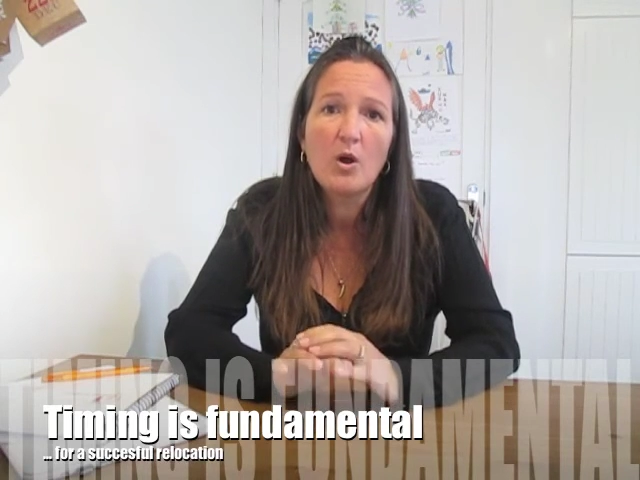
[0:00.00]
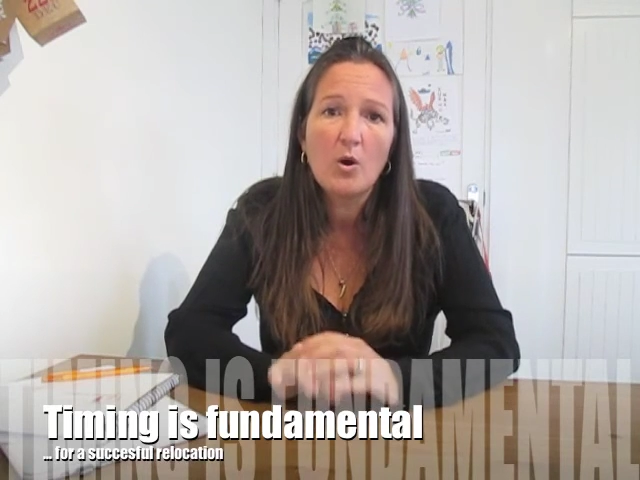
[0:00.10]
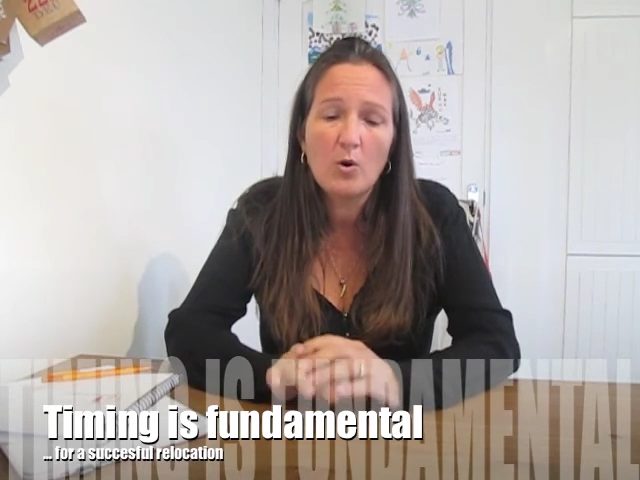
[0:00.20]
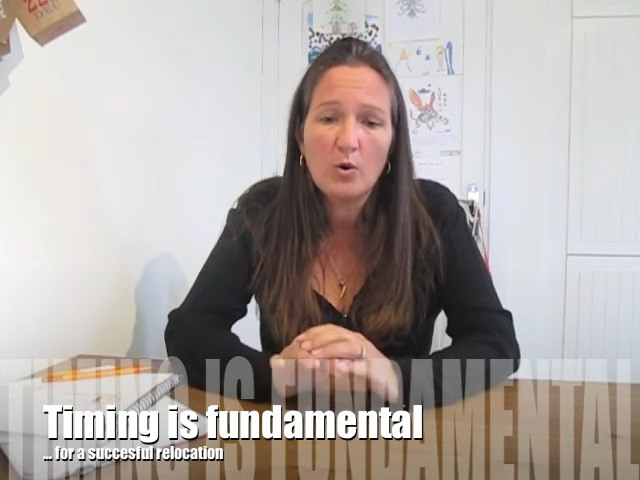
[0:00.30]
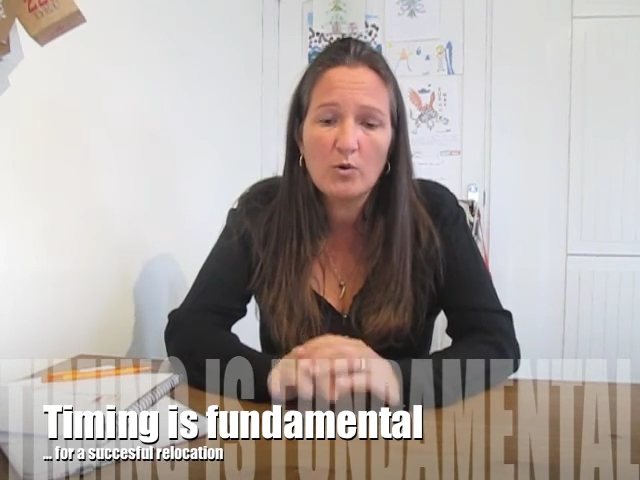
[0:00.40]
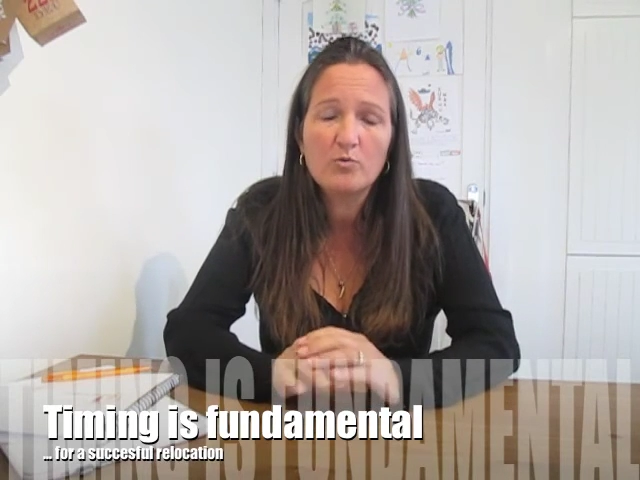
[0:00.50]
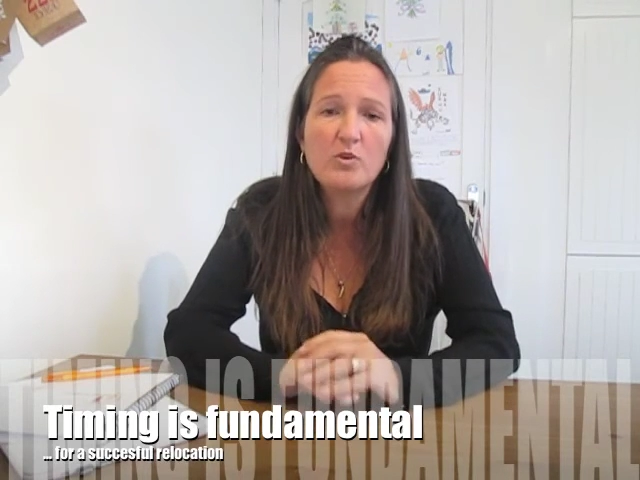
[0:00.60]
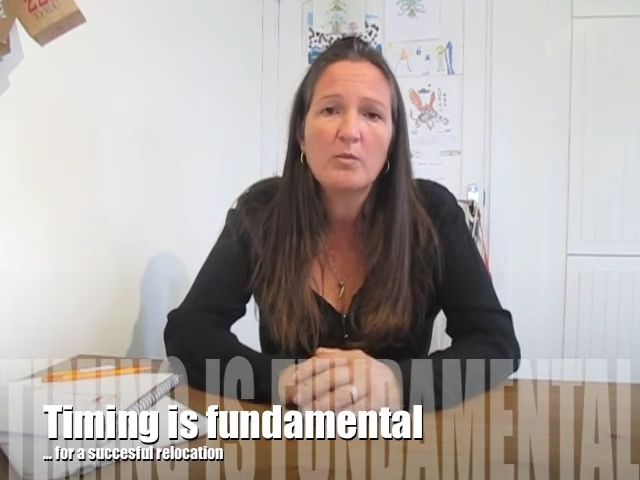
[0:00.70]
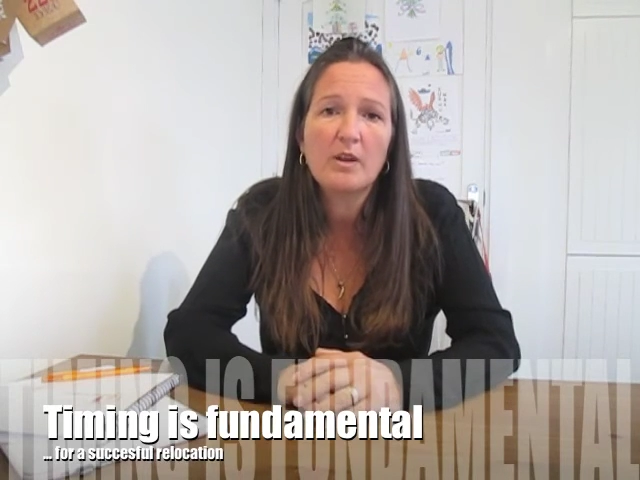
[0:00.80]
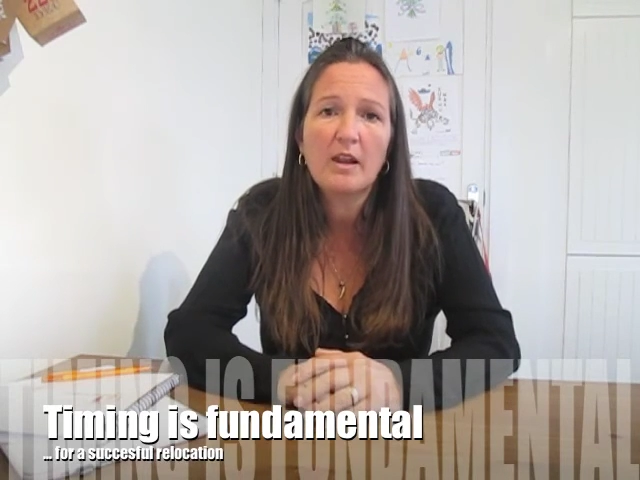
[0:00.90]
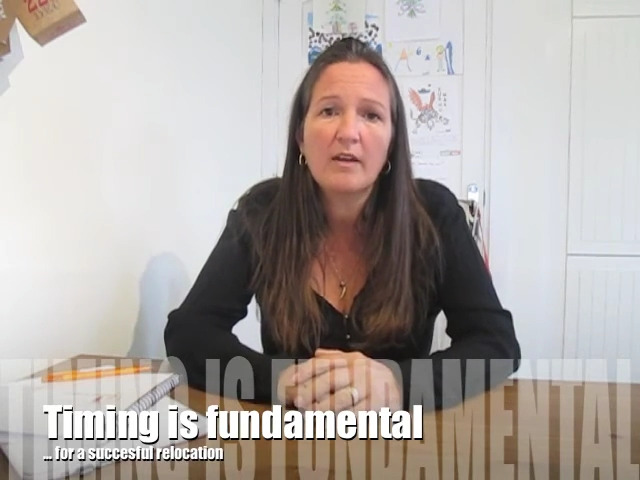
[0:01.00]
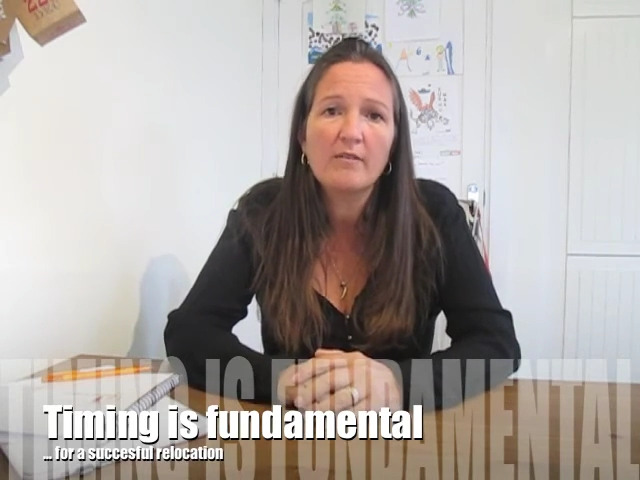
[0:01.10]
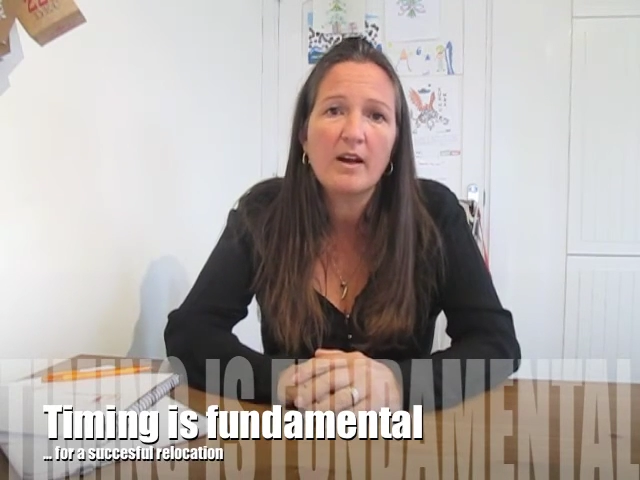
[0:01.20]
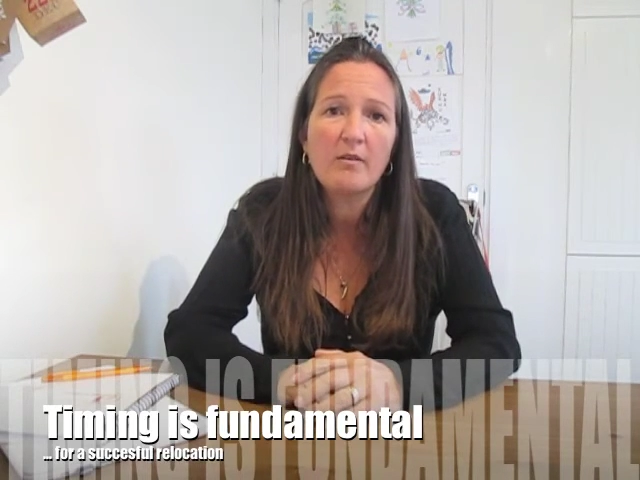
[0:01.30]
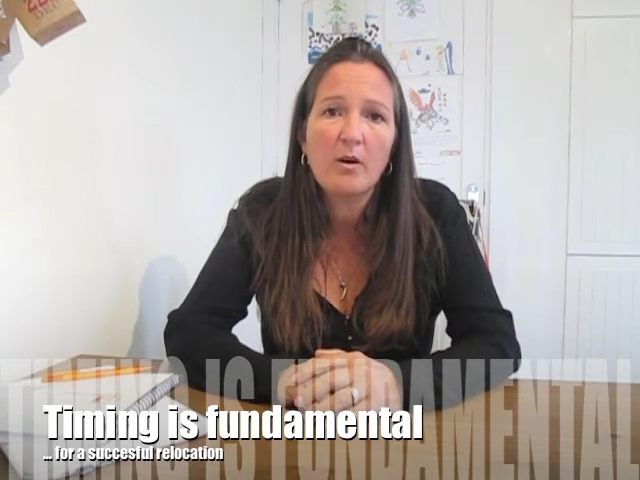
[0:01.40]
or drop me a line
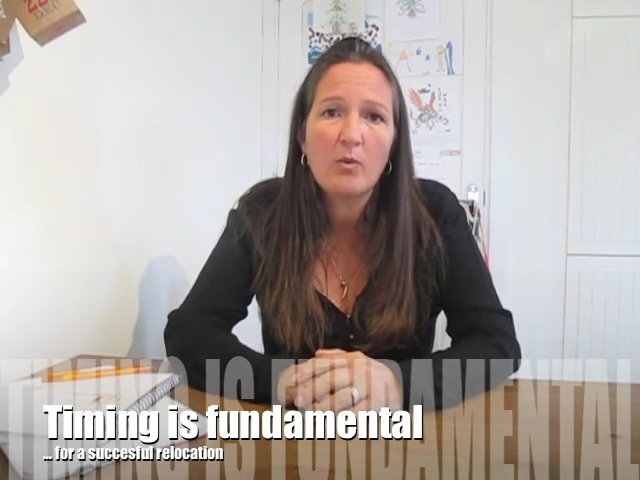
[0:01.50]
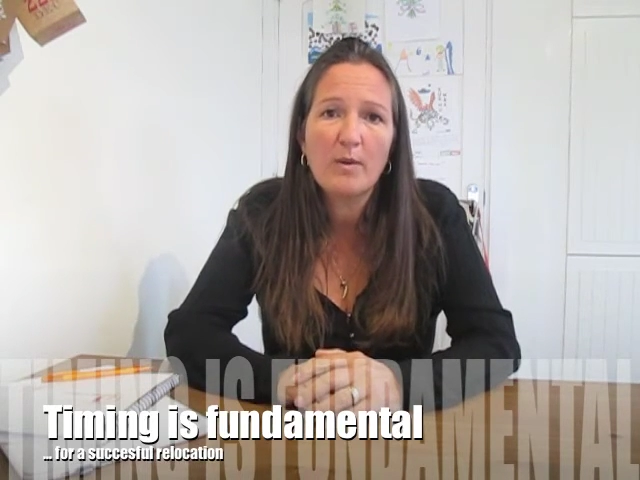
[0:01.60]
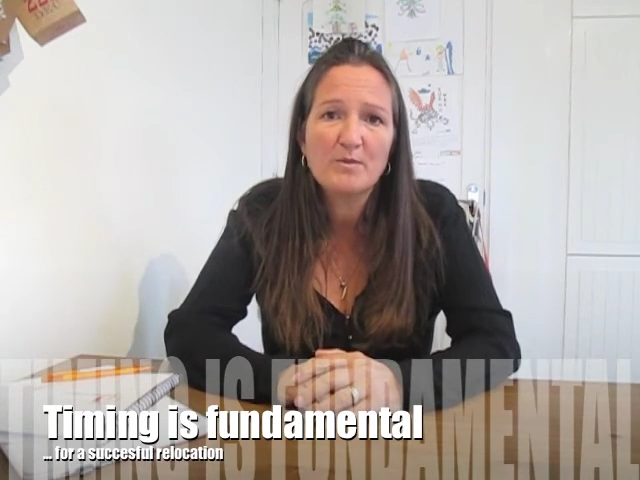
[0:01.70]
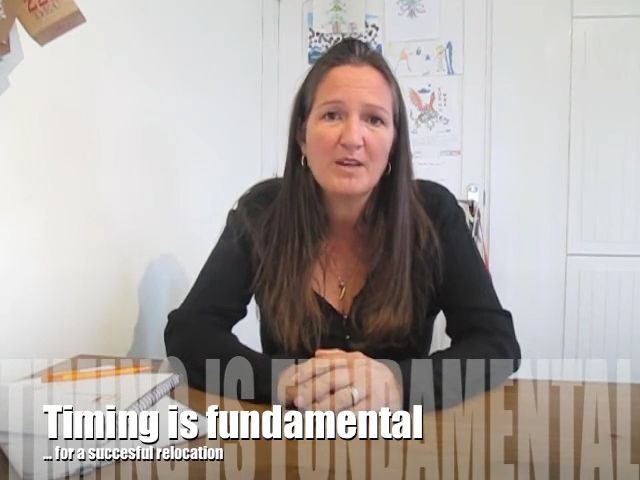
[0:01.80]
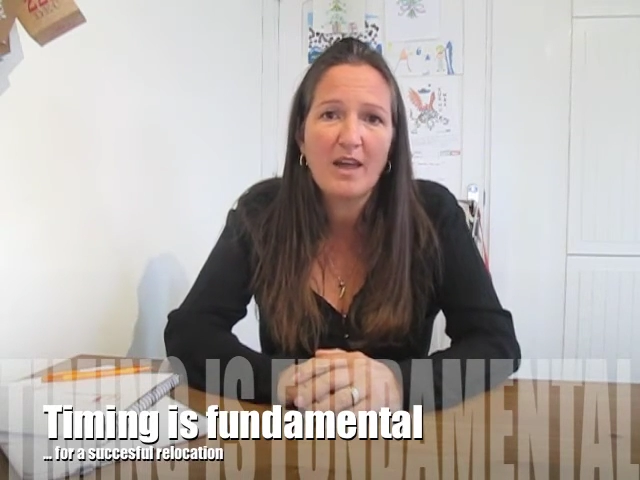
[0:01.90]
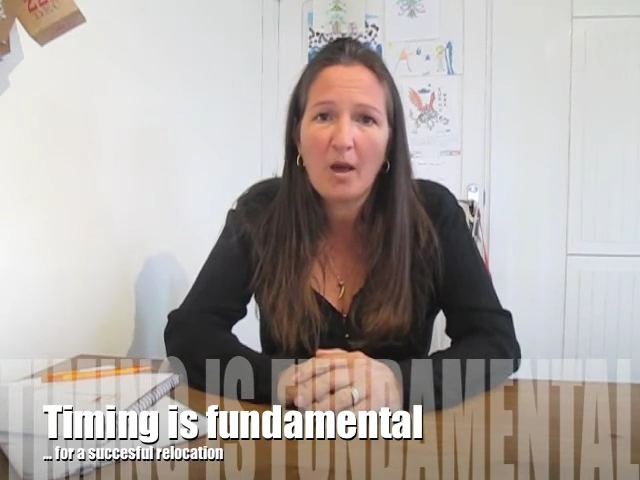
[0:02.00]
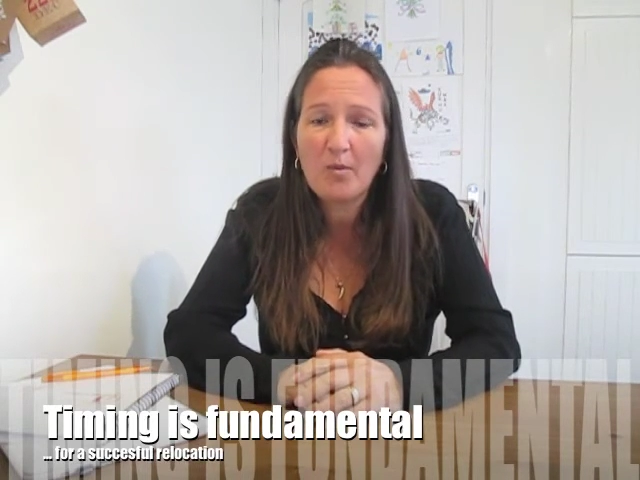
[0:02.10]
via our website.